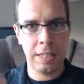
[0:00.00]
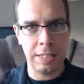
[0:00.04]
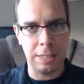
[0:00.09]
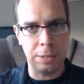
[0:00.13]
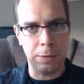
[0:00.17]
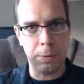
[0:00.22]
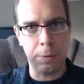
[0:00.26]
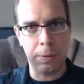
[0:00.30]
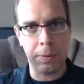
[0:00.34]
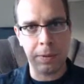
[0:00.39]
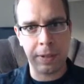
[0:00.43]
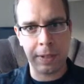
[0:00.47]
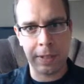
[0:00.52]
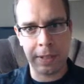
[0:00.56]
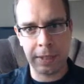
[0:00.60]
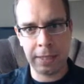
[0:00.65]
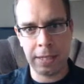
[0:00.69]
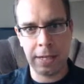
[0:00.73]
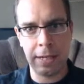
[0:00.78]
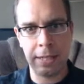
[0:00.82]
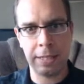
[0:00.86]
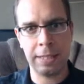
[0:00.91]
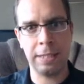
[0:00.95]
this kind of
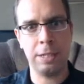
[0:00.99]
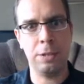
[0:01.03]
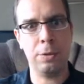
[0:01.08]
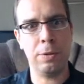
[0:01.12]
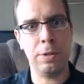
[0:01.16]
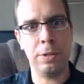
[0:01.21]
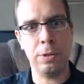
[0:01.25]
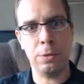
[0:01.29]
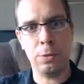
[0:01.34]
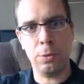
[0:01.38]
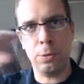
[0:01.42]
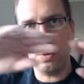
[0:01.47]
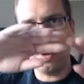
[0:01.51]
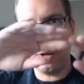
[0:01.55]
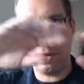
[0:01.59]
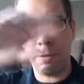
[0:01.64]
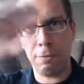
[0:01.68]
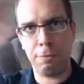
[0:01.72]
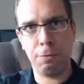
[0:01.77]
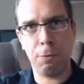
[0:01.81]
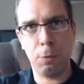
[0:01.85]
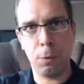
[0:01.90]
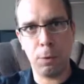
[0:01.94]
thing you can do a
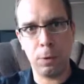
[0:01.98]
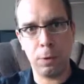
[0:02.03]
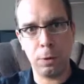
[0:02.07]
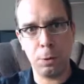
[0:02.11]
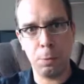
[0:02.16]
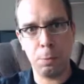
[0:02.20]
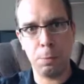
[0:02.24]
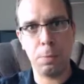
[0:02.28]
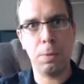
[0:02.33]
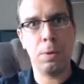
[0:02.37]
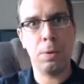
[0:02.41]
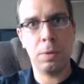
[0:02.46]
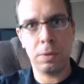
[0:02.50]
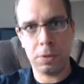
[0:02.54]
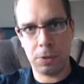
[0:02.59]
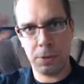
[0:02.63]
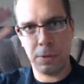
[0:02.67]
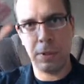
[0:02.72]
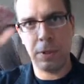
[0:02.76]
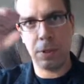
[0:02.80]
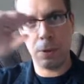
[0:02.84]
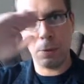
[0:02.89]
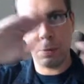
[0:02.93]
for loop. So you
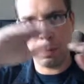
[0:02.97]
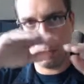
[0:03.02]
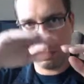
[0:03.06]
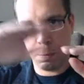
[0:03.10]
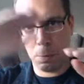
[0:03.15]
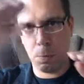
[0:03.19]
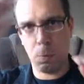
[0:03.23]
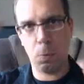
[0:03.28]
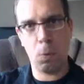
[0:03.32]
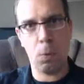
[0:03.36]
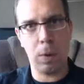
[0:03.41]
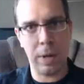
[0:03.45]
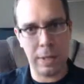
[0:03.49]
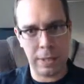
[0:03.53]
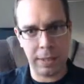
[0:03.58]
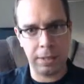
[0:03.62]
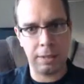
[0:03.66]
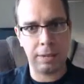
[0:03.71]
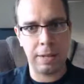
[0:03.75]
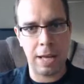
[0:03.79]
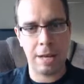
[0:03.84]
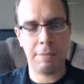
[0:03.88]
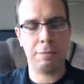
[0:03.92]
go one
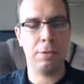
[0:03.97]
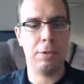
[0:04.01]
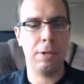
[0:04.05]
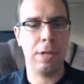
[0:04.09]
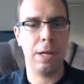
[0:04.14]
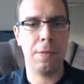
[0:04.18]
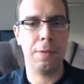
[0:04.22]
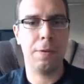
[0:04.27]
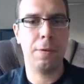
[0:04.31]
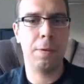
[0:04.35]
after another.